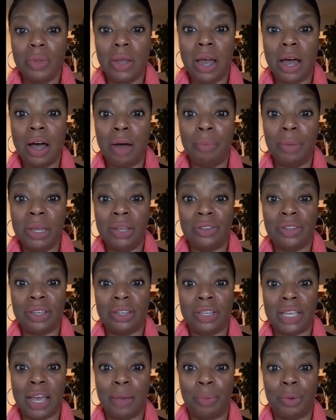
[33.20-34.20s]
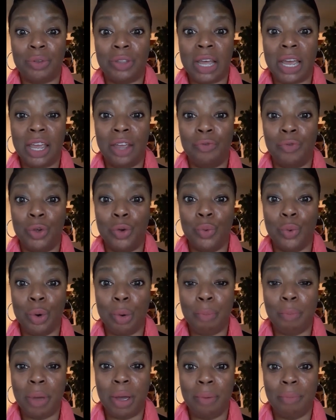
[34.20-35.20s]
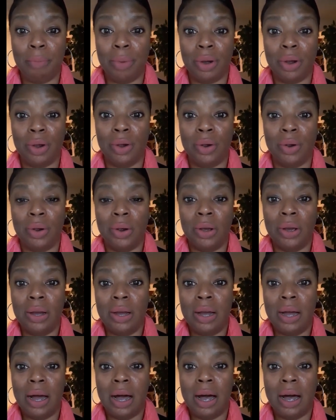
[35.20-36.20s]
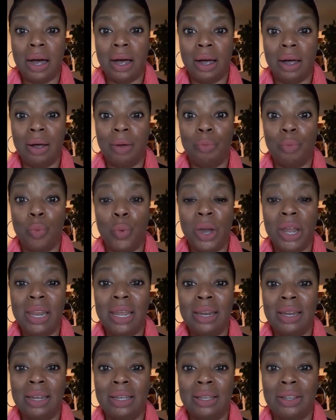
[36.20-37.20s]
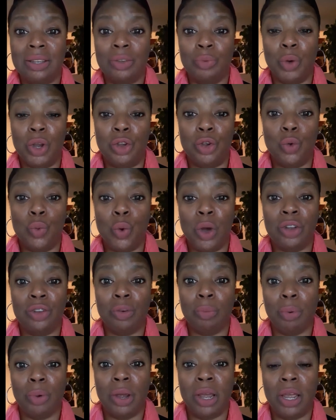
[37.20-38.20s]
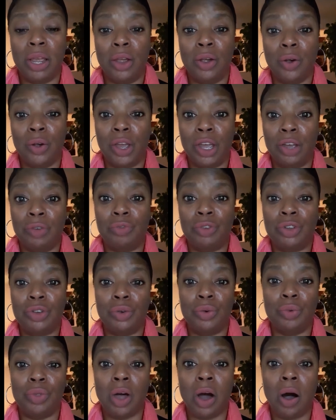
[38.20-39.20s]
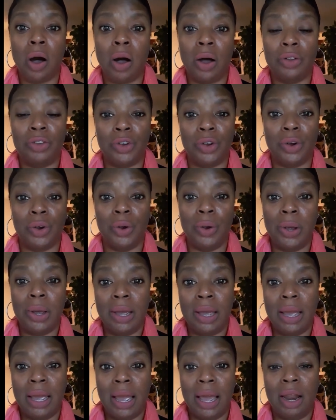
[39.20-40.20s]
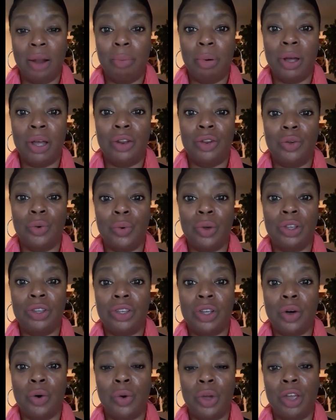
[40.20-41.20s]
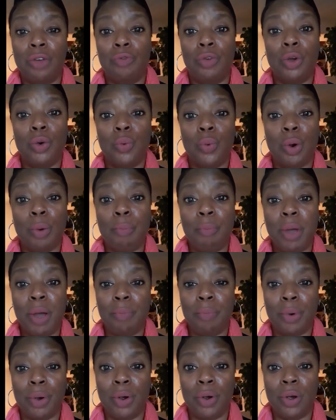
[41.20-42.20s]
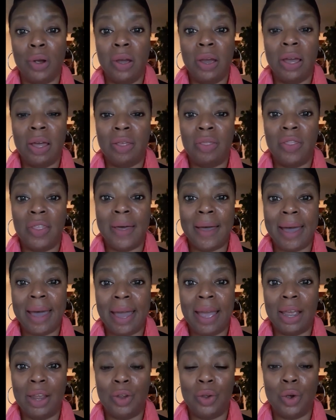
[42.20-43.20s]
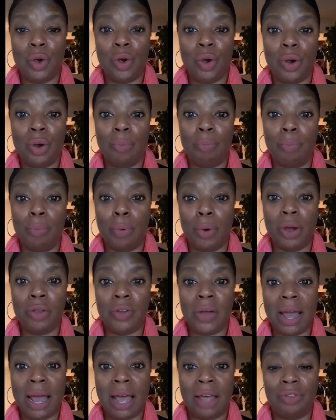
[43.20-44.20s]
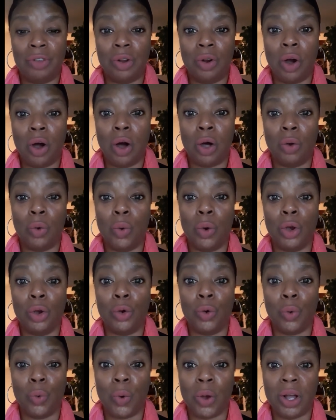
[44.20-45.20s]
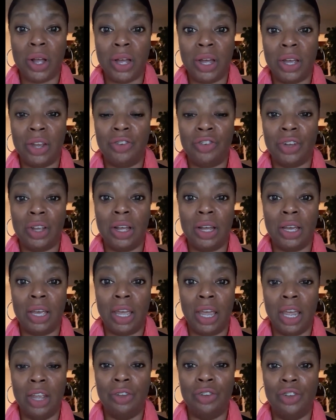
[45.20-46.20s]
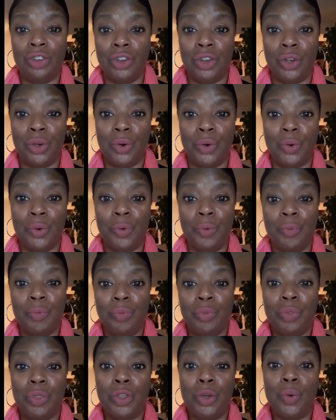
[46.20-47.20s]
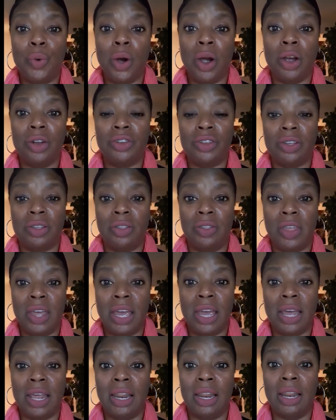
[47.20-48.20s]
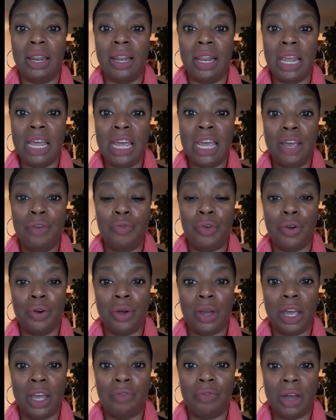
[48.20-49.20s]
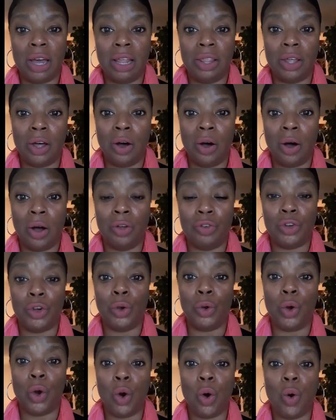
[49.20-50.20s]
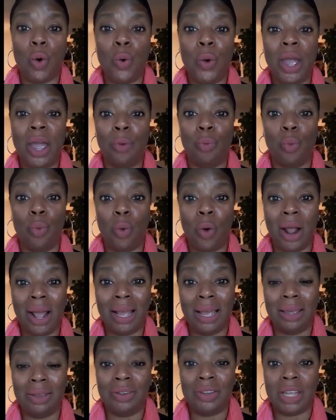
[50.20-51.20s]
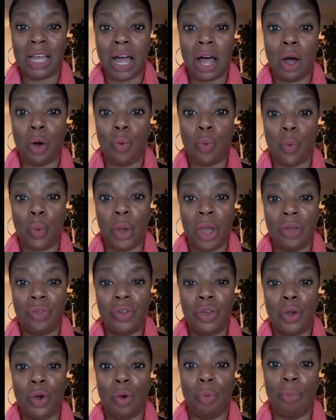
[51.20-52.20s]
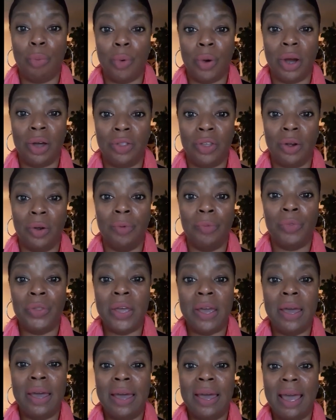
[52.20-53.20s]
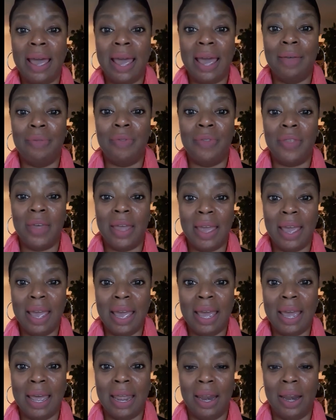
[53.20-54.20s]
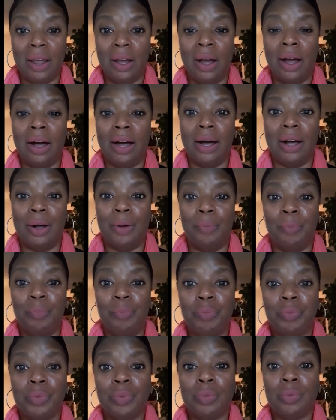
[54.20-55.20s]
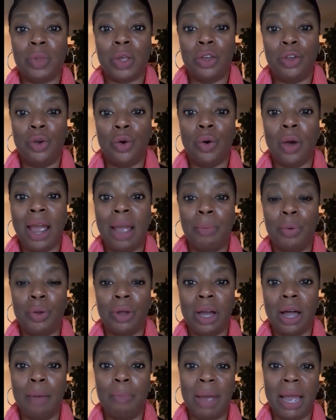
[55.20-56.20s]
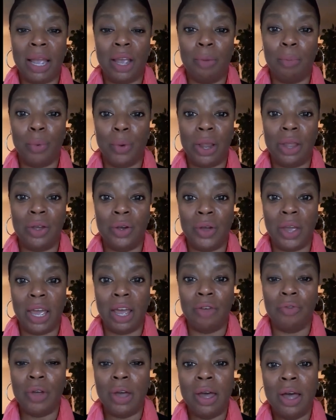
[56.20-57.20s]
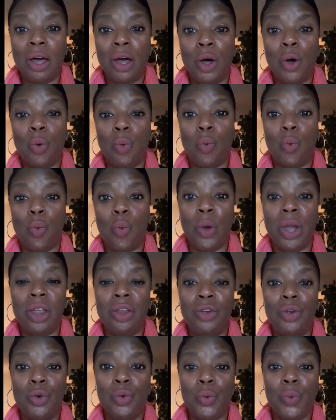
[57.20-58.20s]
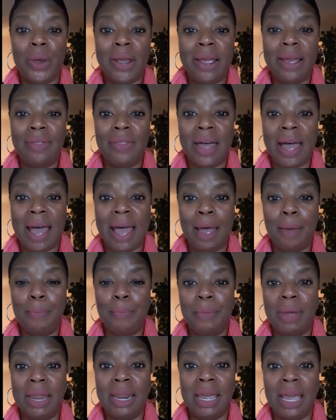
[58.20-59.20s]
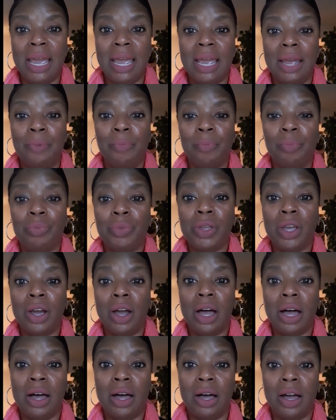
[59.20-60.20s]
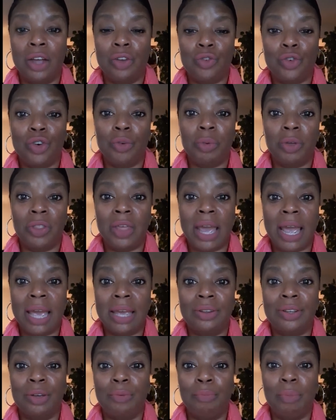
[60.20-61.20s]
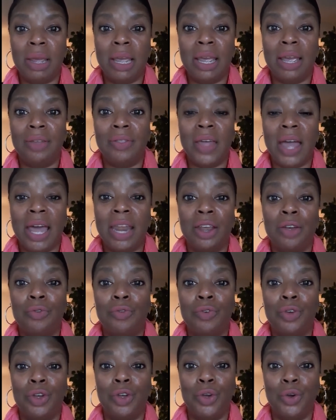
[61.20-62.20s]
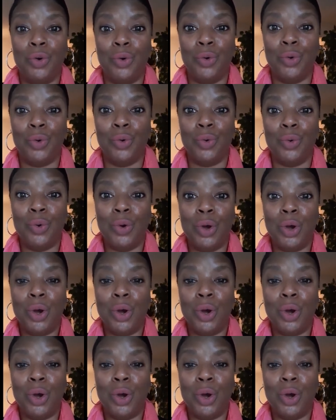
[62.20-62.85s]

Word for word: um, his disciples that if you remember um, when it is when you want to bring your gift to the altar and upon doing so if you remember that your brother has an ought or grudge against you you are to then leave your gift at the altar go and reconcile with your brother and then um, you're able to come back and bring your gift when you read that many uh, attribute that to mean that if you